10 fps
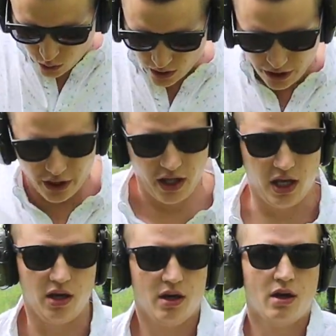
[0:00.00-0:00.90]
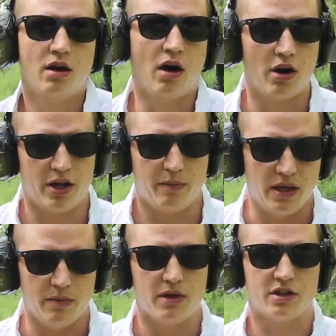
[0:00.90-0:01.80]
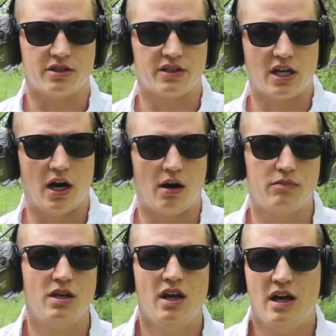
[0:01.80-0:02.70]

with the RDP because it's comped,